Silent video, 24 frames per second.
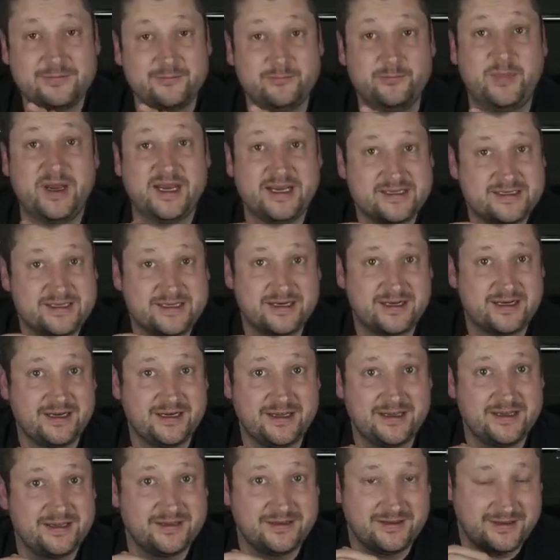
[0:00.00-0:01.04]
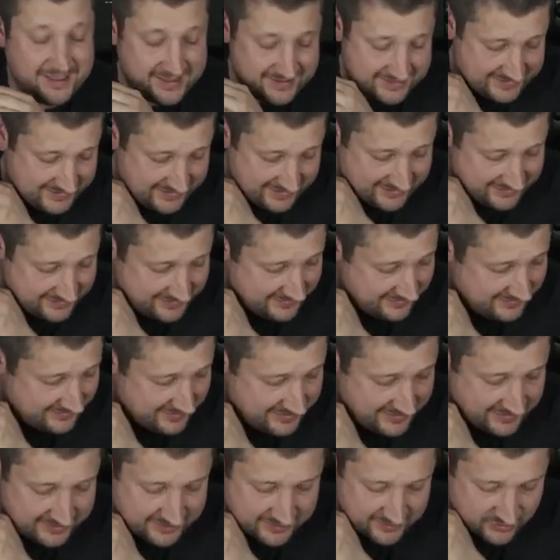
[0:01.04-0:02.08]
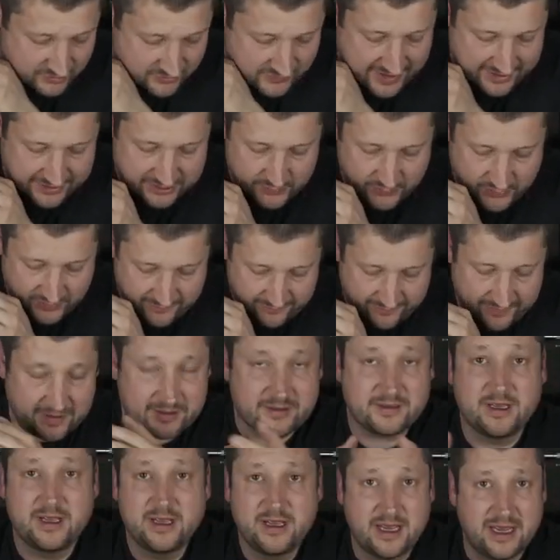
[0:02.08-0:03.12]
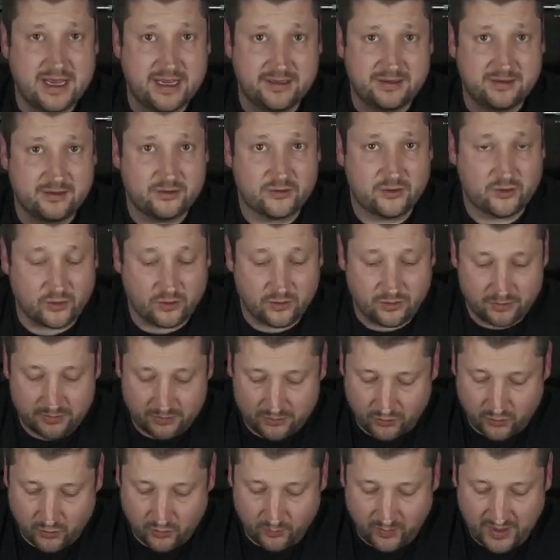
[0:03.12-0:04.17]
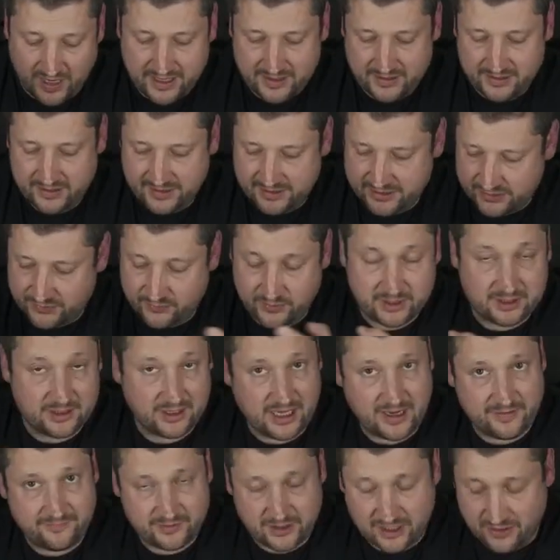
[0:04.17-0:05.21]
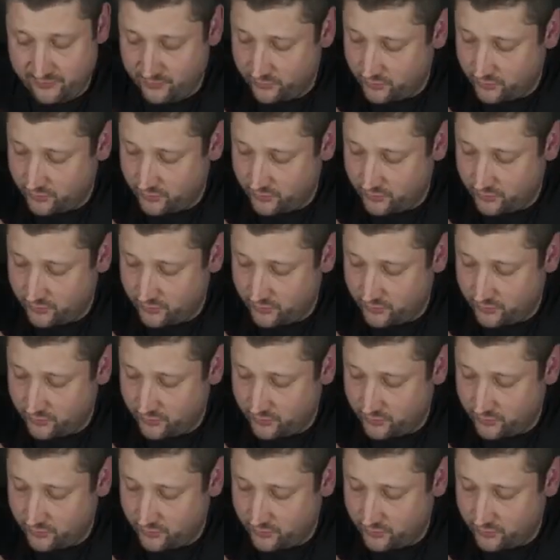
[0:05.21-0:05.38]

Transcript: basically that's it. It tracks perfect, and combine this with lifetime